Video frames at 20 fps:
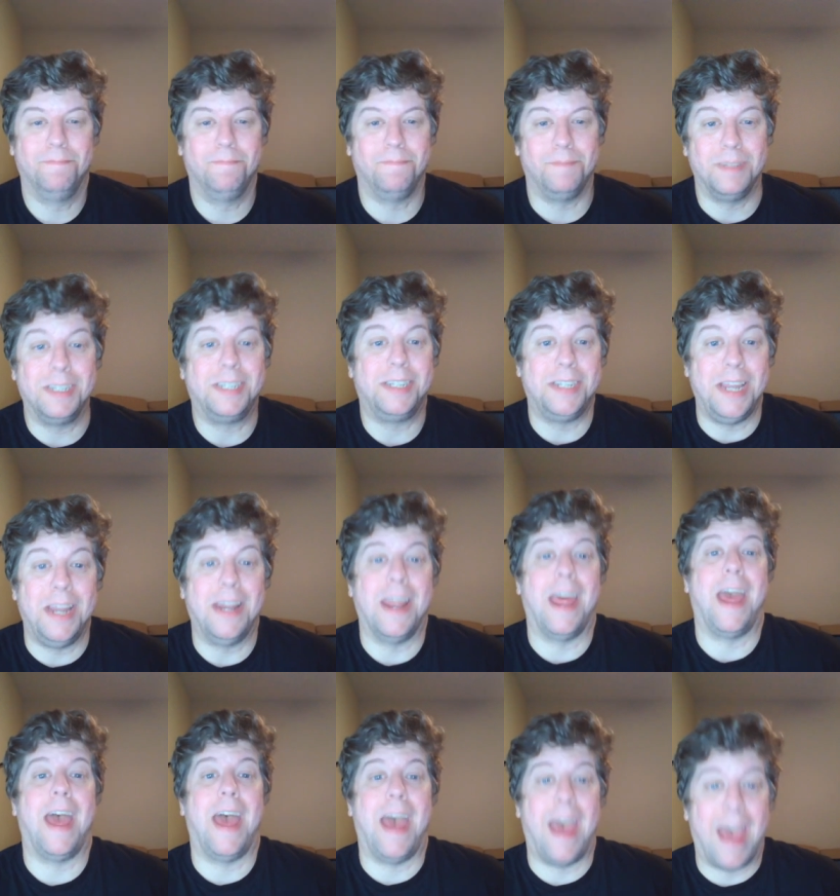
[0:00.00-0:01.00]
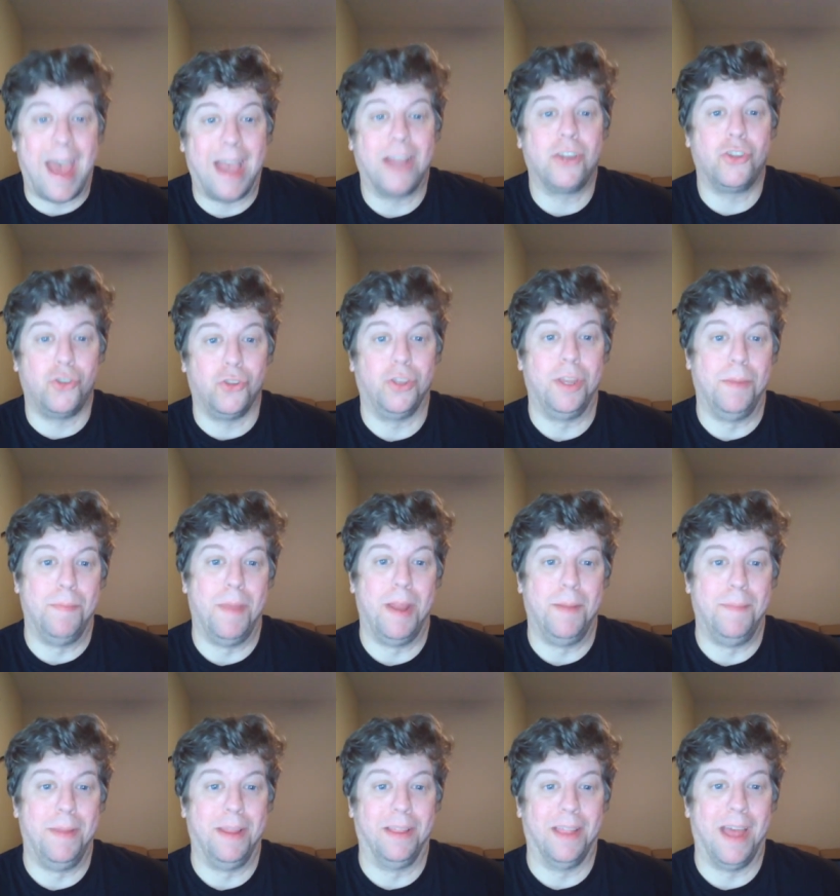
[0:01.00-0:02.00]
This scene actually
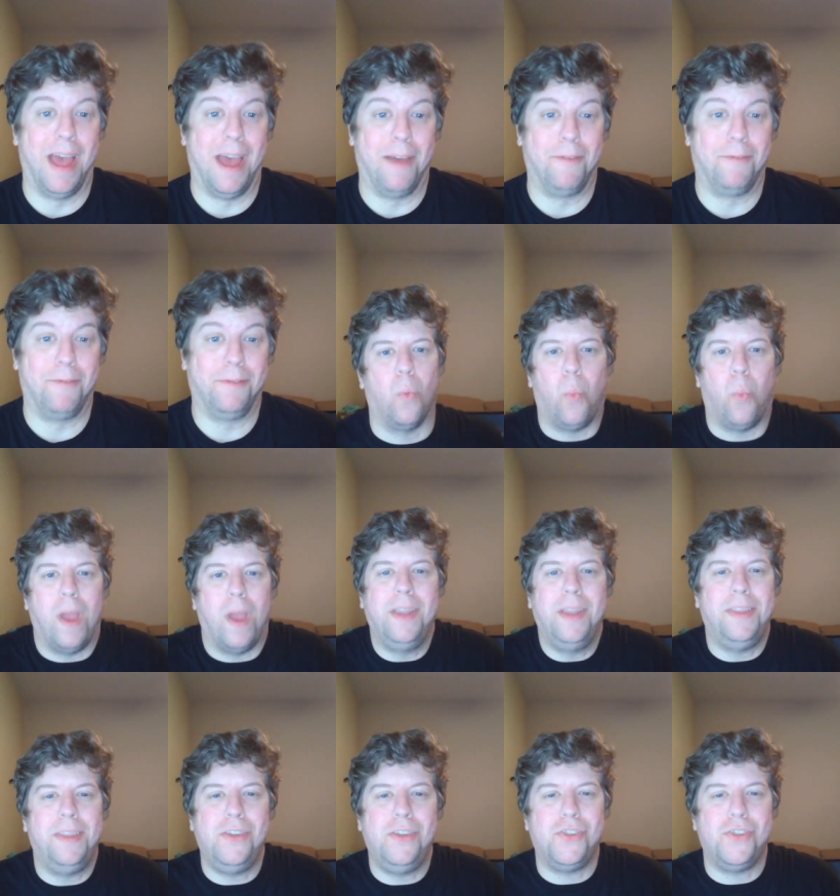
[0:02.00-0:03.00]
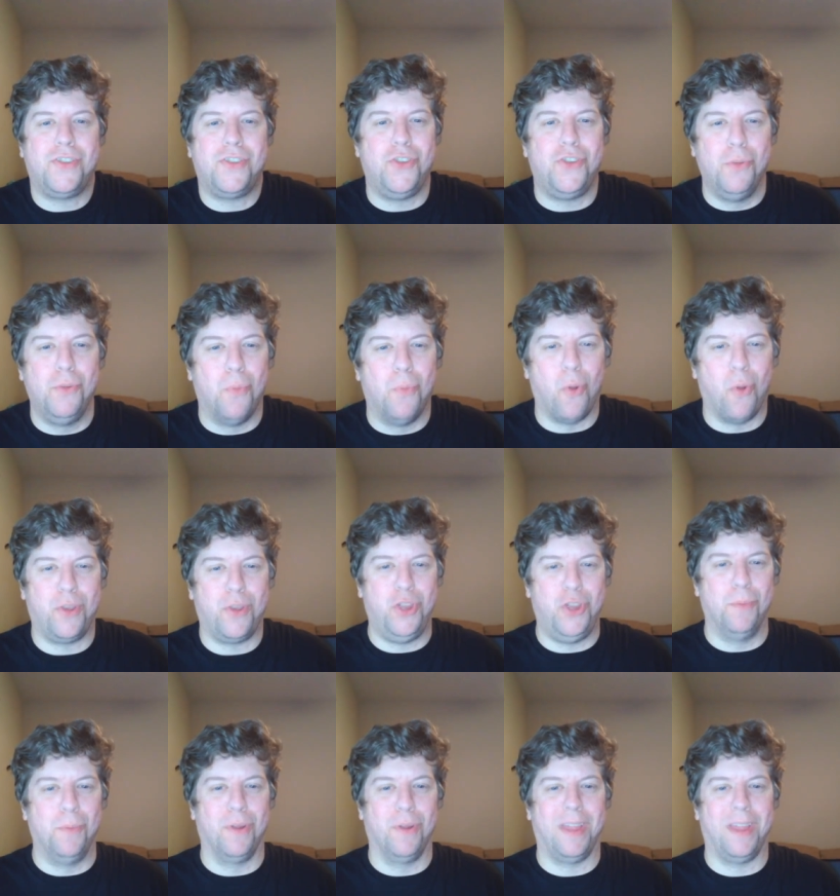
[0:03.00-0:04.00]
made me laugh. Why didn't they just do more
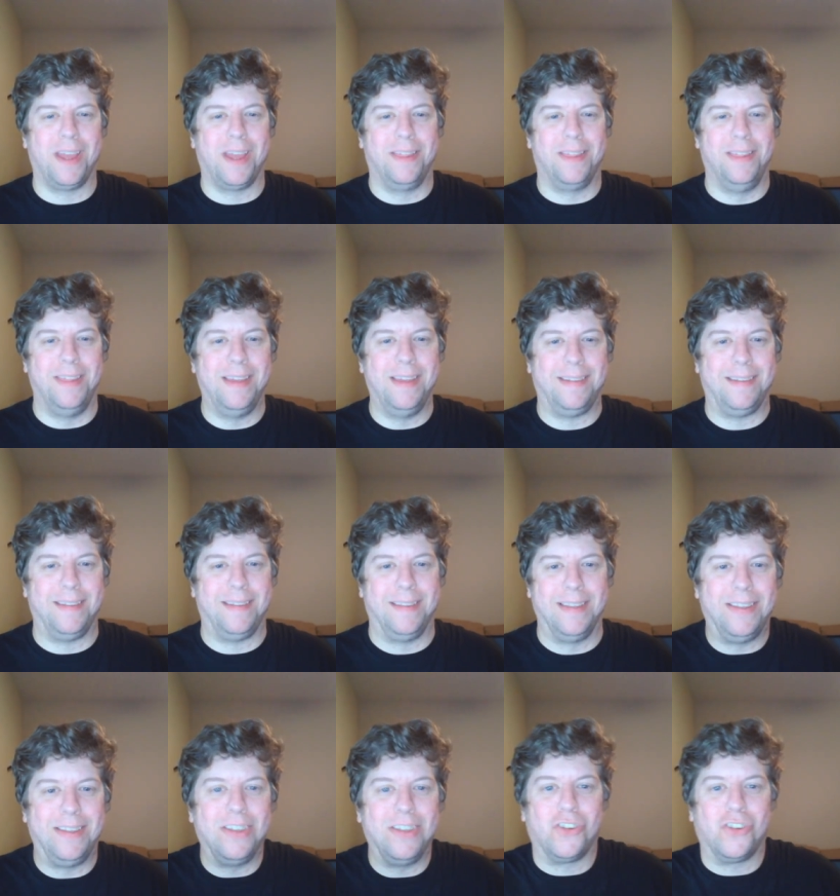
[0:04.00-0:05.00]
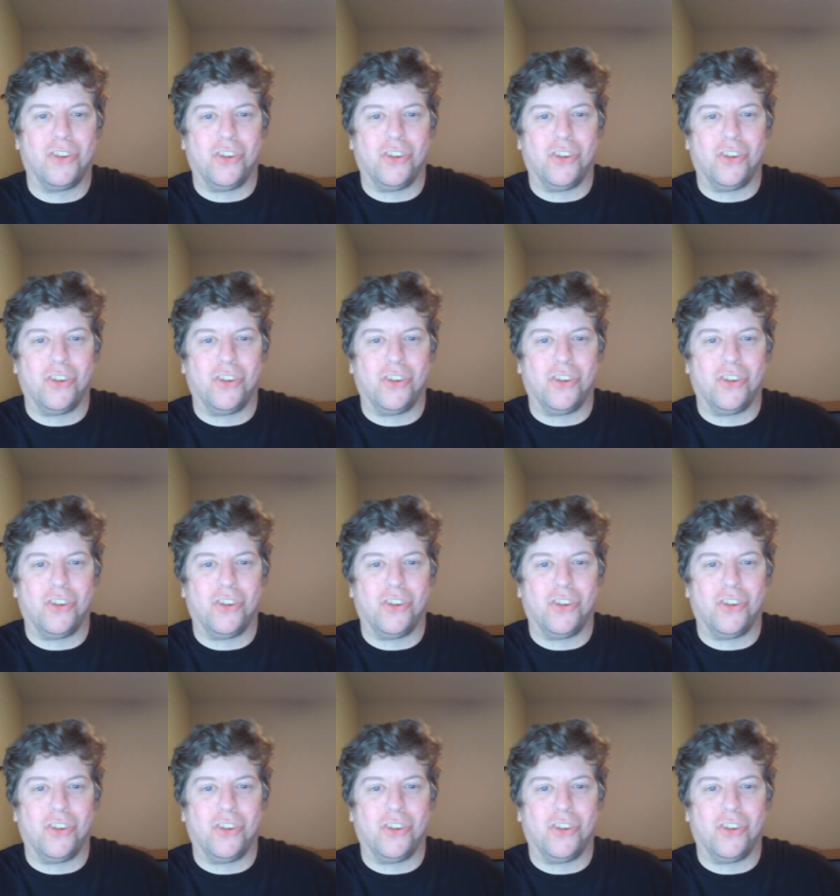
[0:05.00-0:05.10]
humor like this? This is